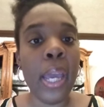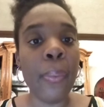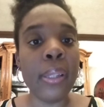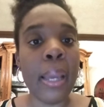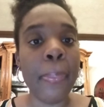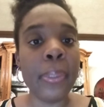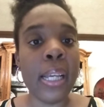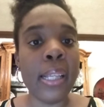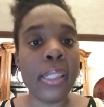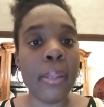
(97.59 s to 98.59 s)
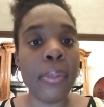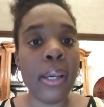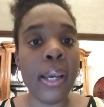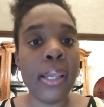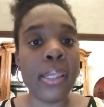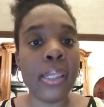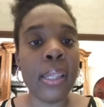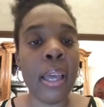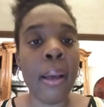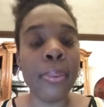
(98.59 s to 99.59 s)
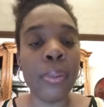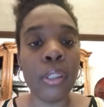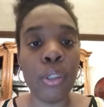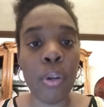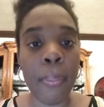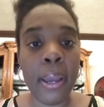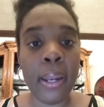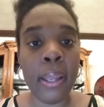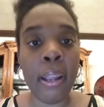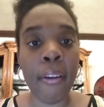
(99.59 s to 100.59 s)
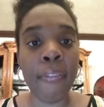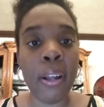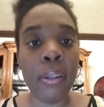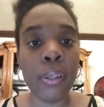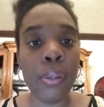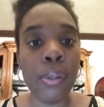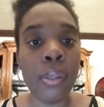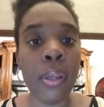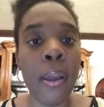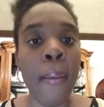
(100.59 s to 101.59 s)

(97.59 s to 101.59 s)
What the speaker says: and what that potassium does is it helps with the doormat hair follicles,